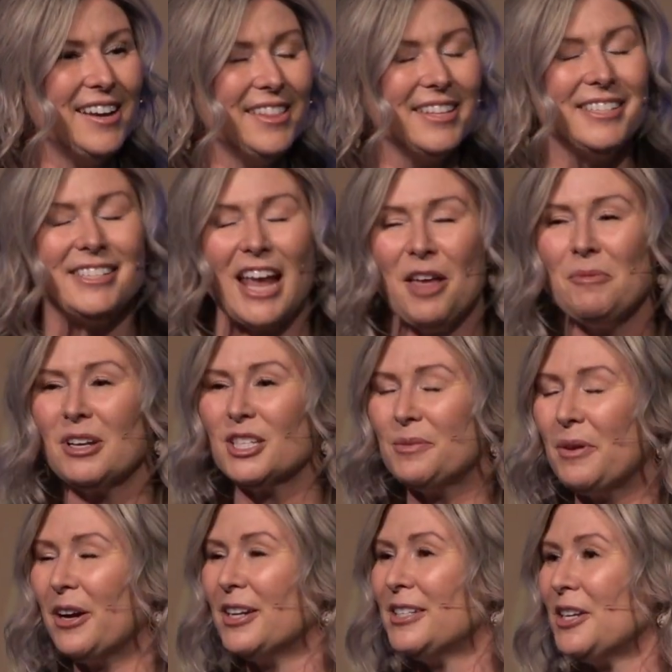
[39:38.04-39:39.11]
The same
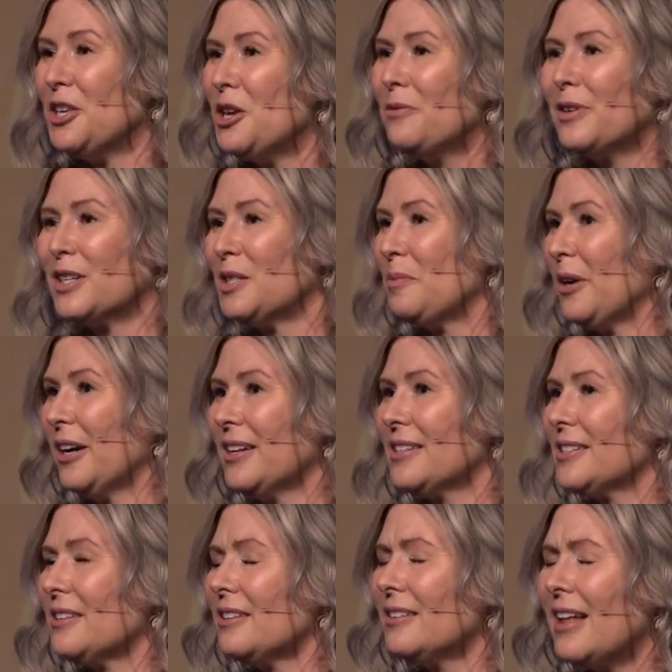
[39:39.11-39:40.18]
experience that you've
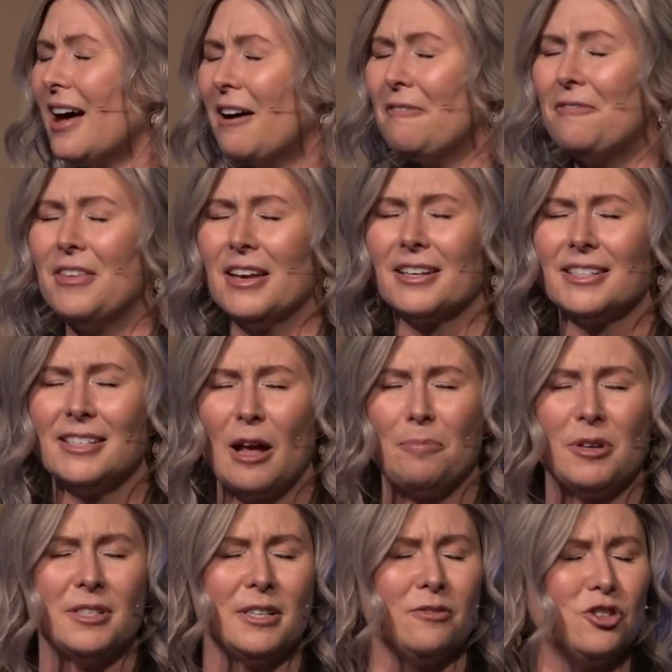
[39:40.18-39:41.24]
experienced, the love, the
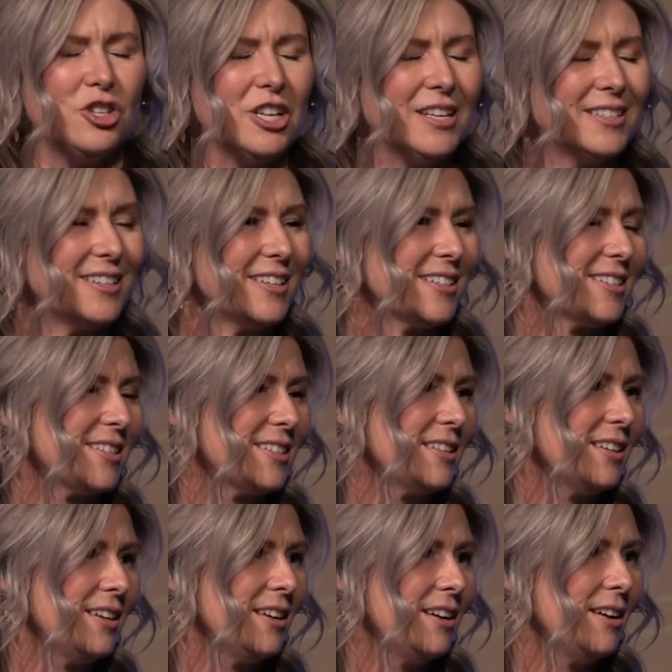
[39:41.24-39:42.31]
acceptance of Jesus.
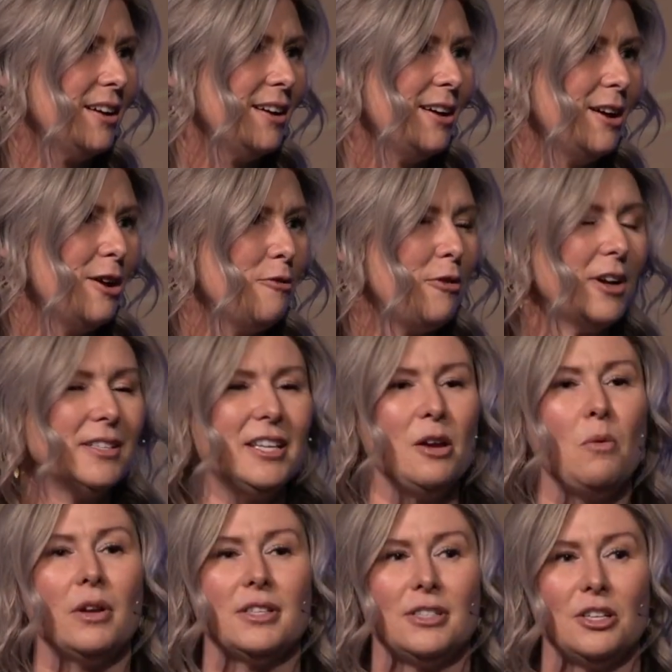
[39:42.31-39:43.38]
Friends,
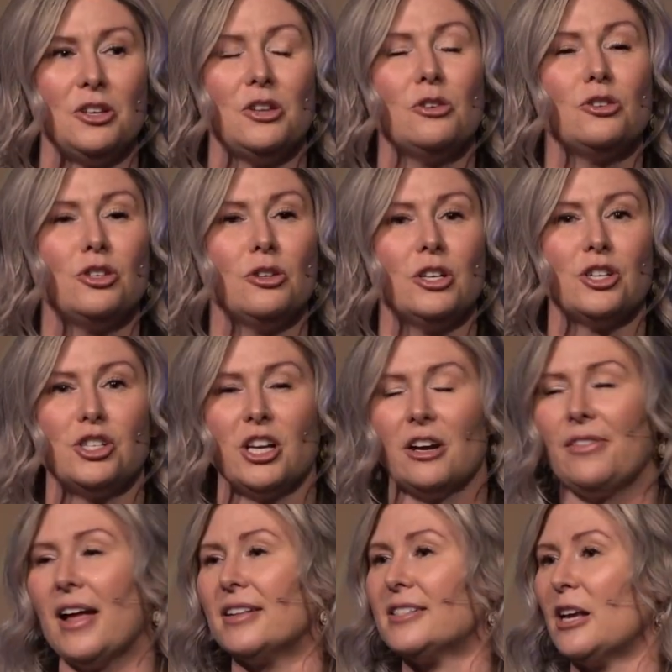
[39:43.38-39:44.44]
he wants to use you to
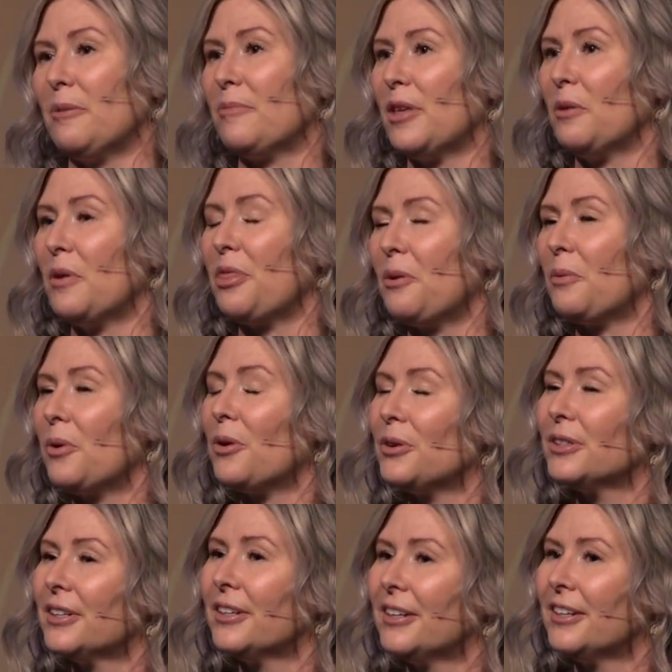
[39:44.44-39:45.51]
share that same thing with the
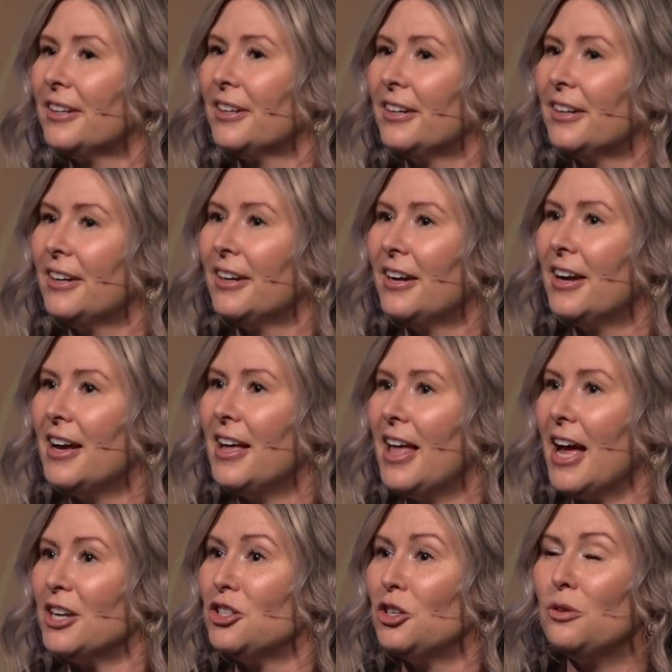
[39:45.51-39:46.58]
world.
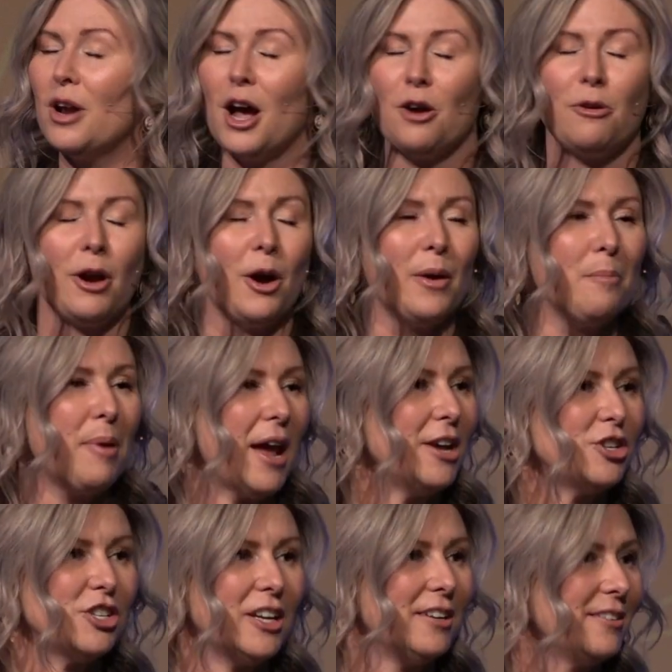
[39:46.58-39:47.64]
Do not grow
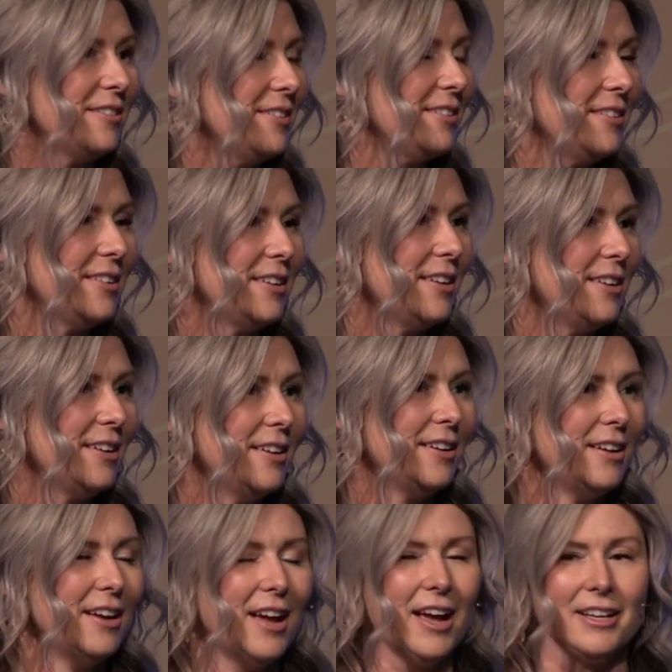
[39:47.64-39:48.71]
impatient
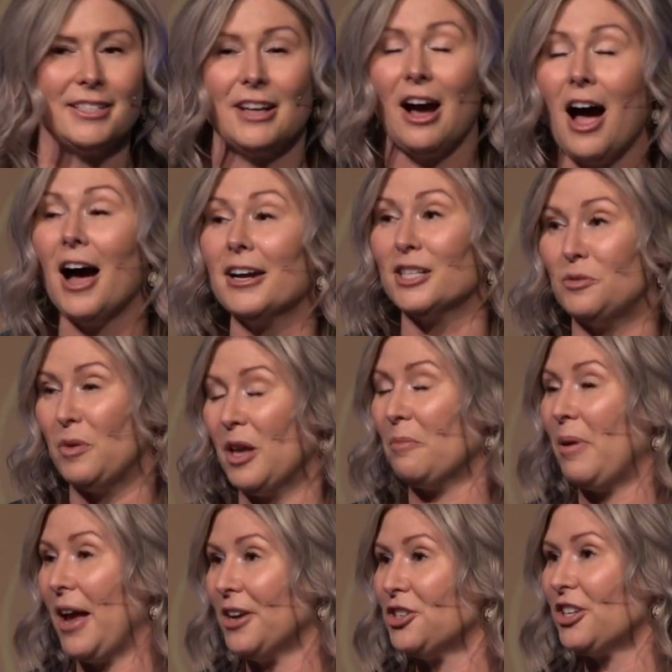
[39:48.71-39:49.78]
as God is
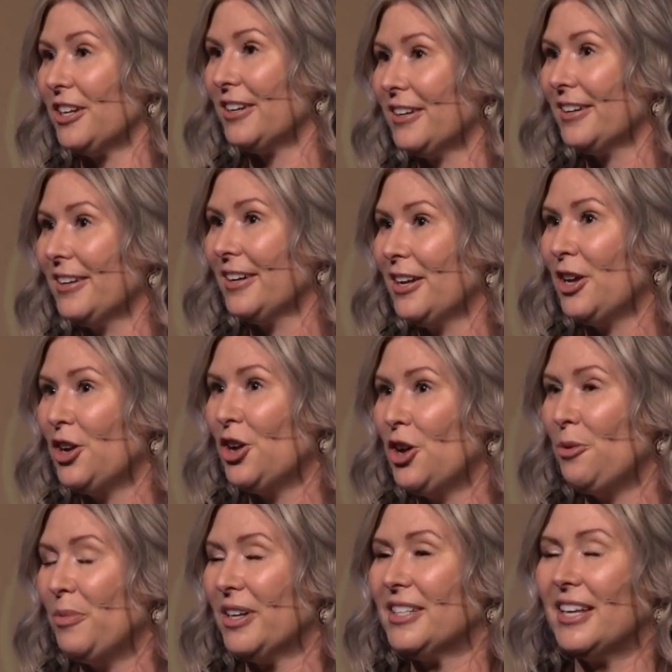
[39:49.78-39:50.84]
being patient,
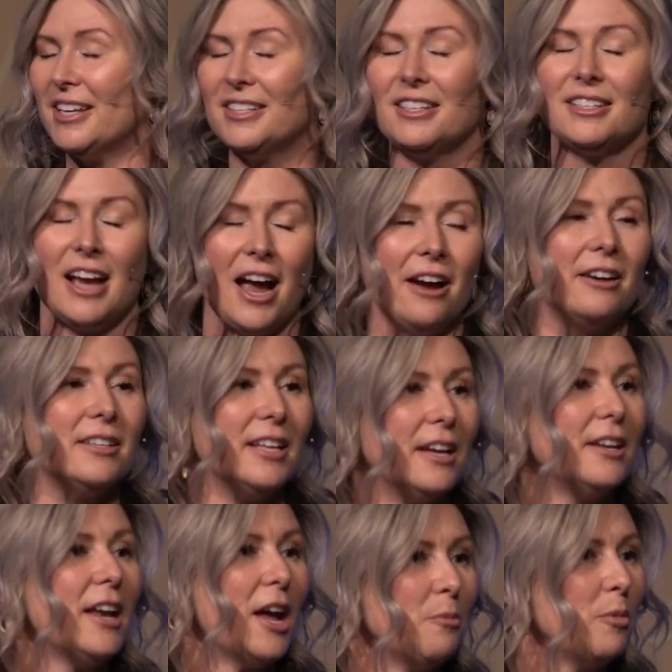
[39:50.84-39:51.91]
because his desire is
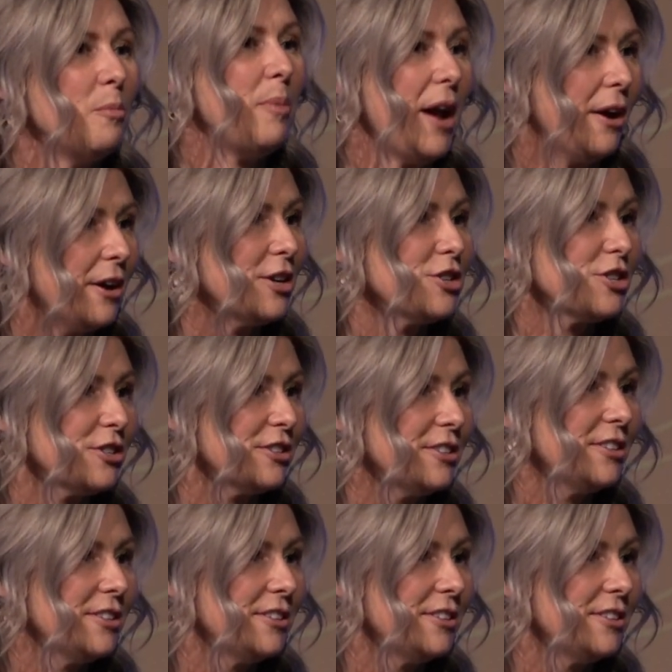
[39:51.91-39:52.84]
that none would perish.